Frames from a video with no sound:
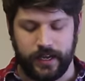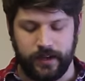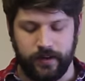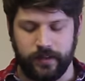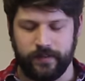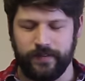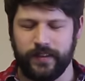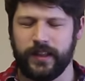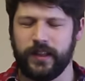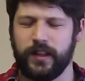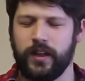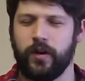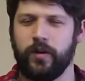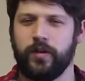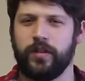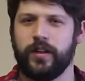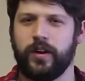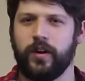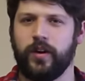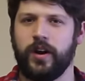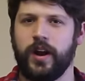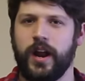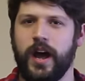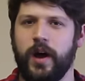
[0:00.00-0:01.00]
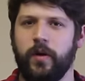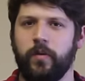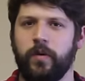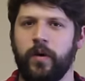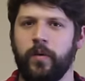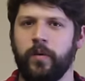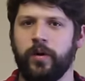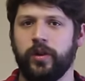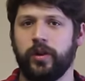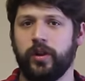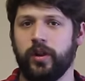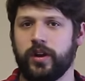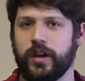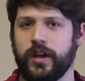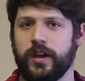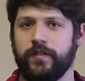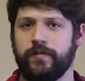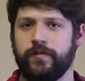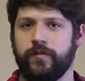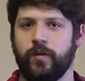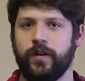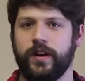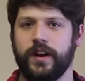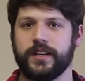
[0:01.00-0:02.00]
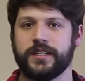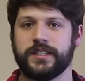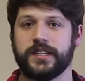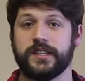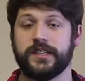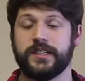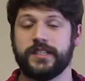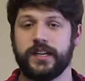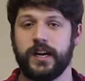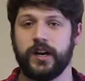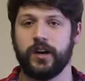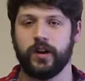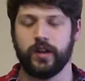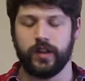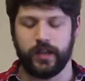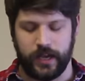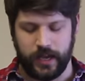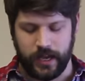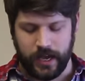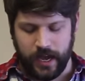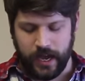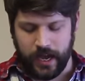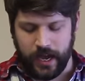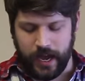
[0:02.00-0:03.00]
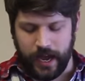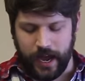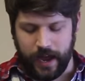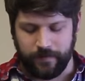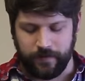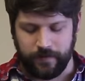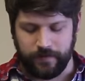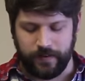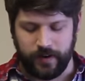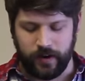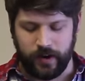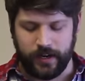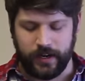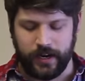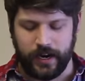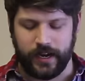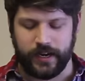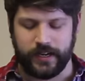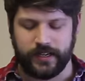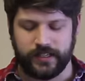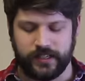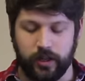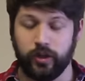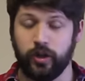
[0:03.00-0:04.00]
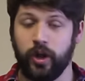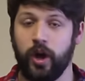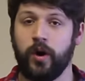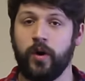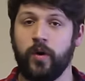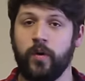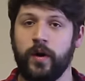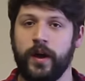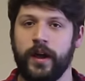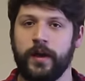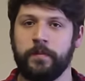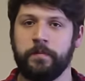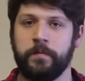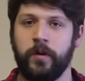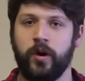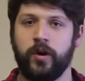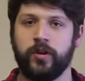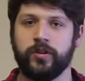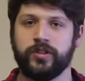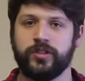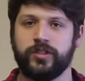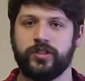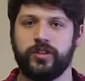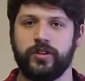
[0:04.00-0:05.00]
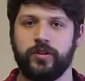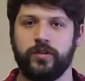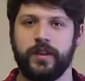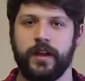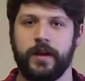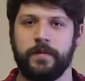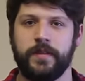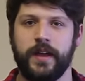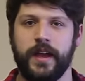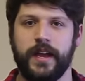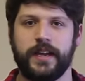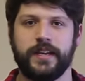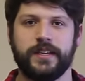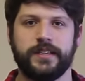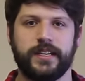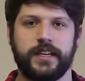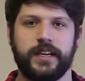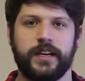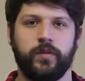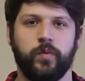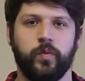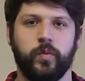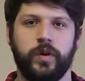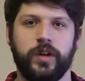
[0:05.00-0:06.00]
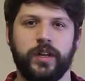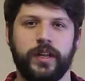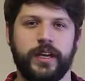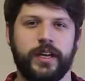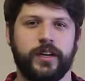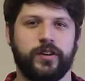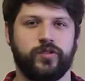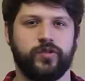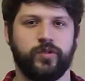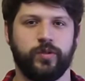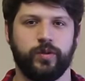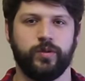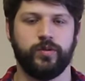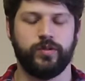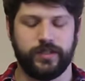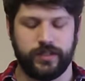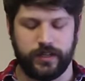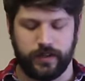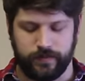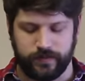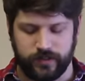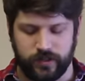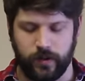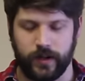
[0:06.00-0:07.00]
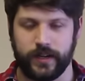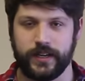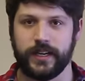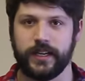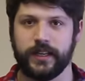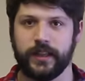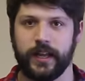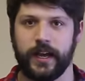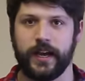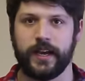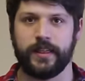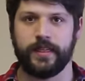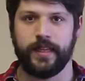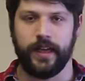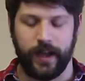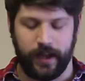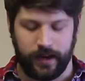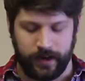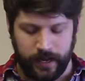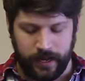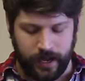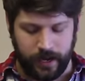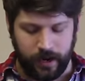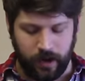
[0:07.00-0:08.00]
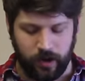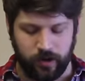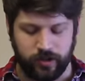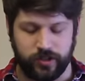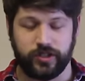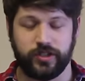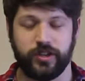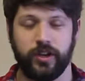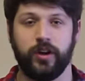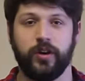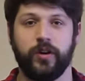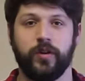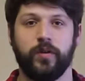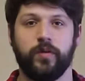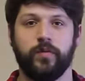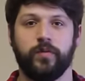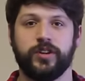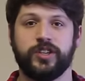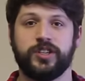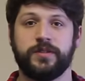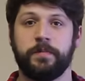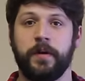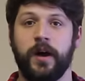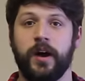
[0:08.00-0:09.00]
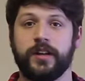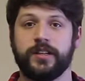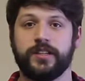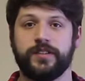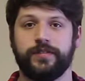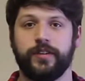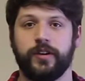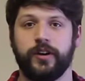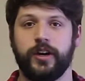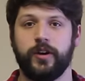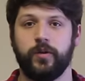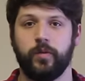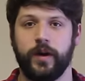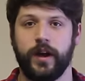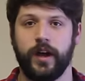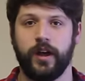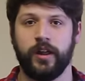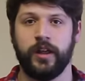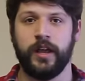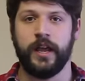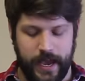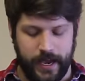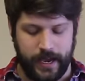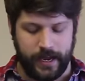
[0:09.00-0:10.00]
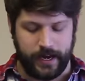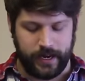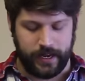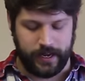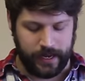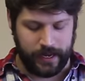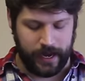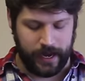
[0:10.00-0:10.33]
even though they're not what we're looking for necessarily, have a very nice glow pulse to them that isn't really intrusive. So I did like that. It also responds very well and